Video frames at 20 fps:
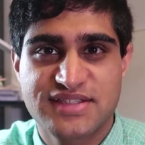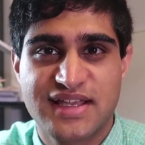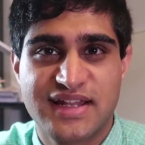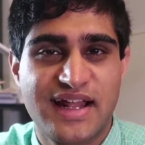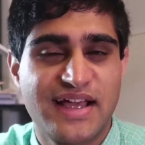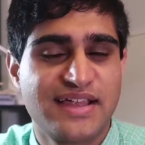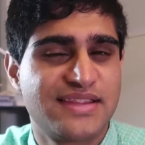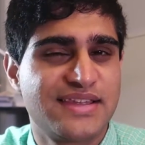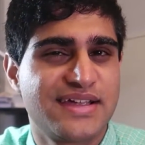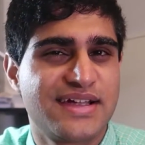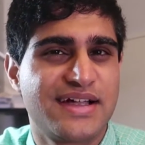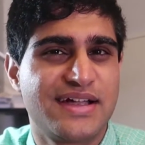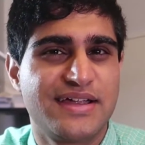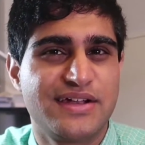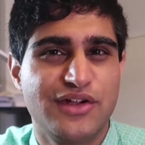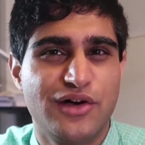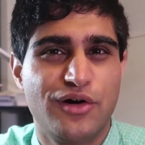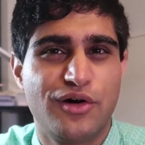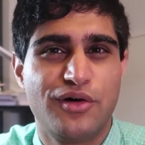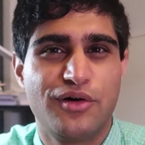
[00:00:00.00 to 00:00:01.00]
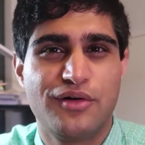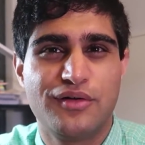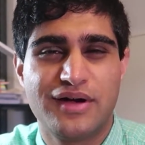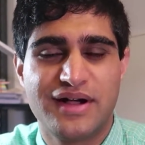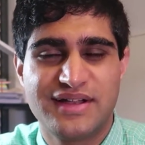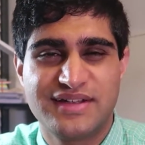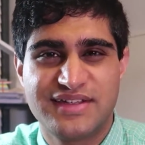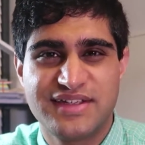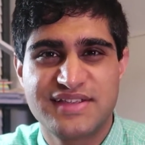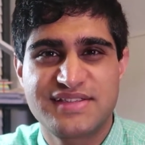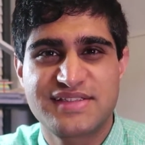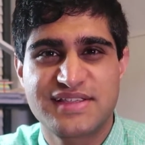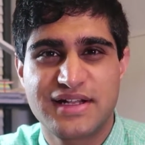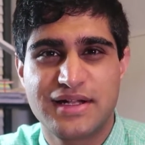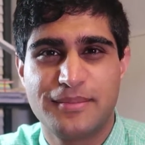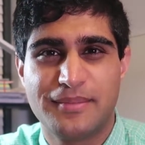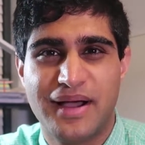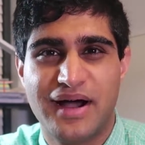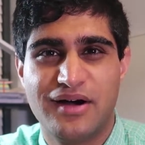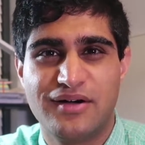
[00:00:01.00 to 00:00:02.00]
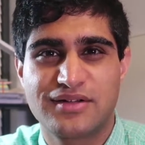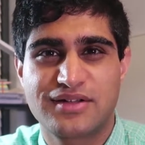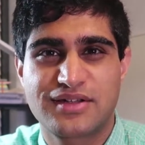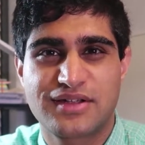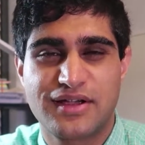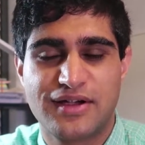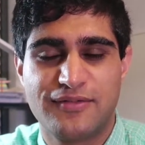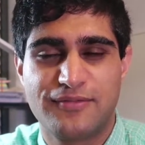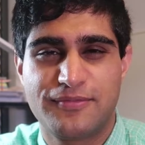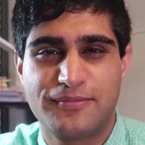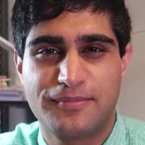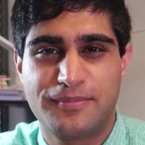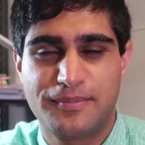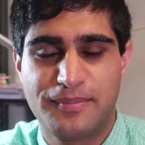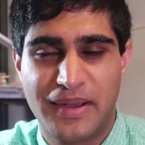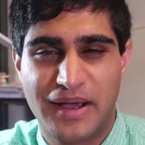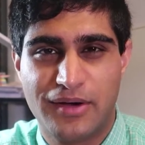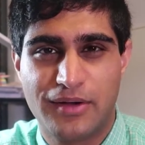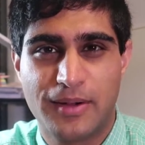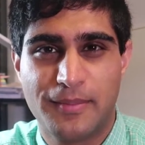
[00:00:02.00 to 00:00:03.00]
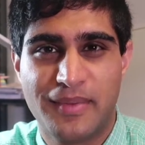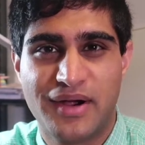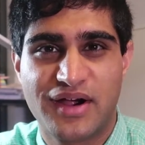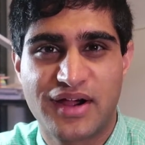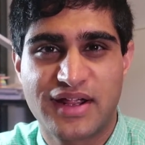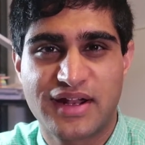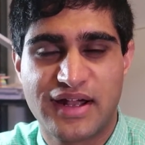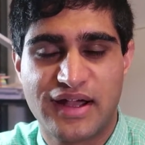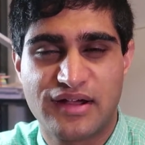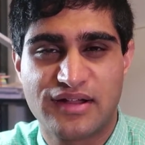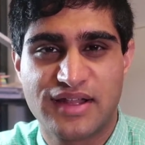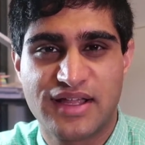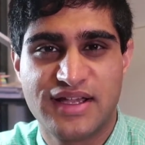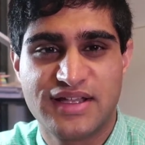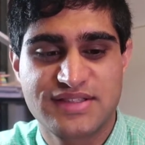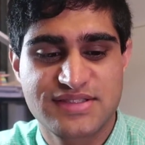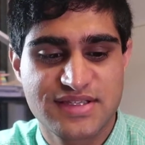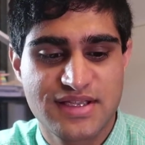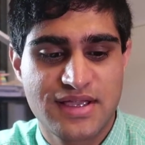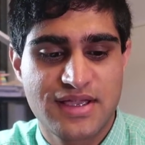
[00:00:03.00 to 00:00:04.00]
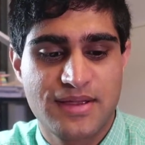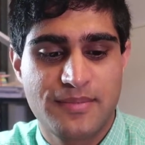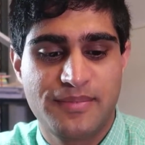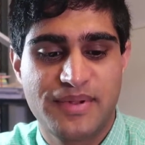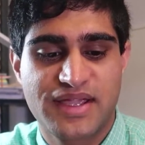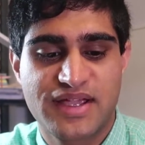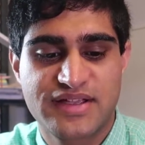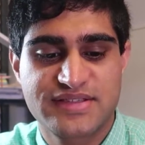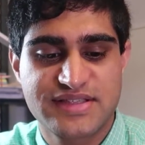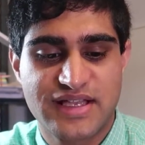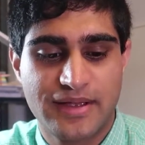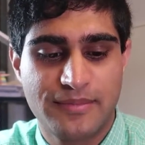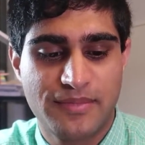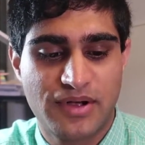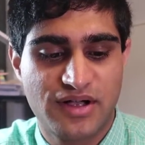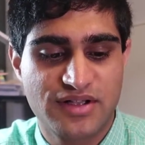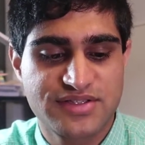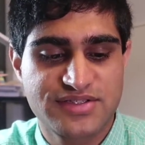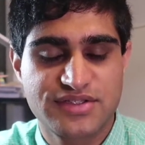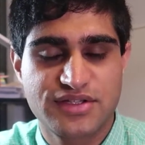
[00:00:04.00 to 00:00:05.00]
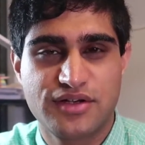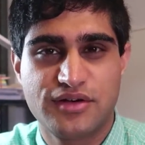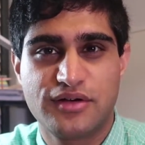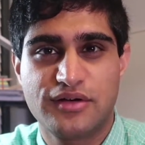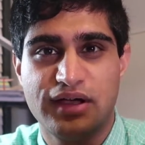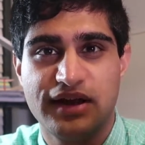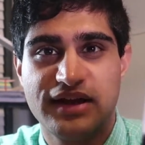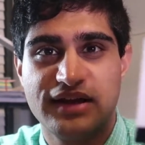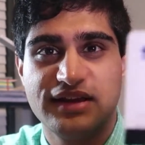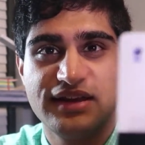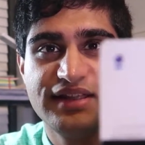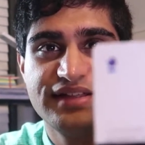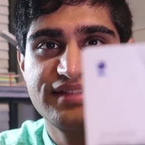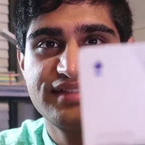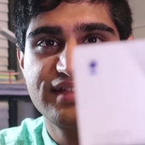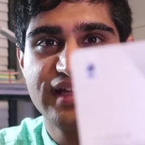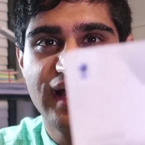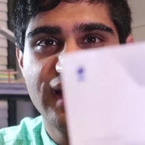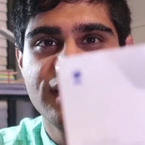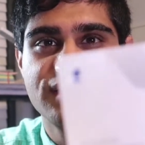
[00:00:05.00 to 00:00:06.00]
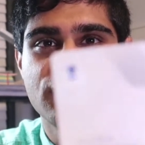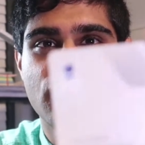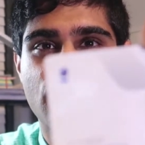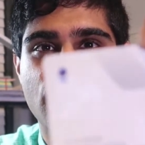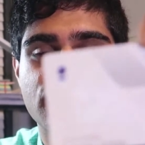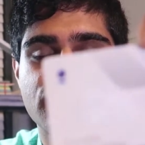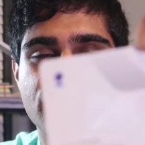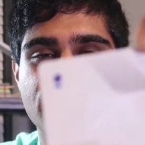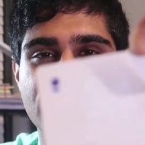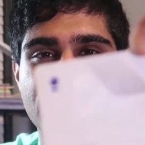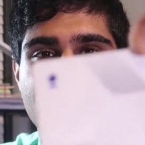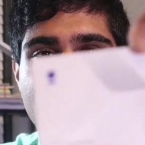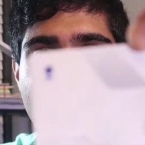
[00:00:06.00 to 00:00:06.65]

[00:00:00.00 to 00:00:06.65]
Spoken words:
and I think I know a decent amount about American Airlines because I'm also an elite status holder with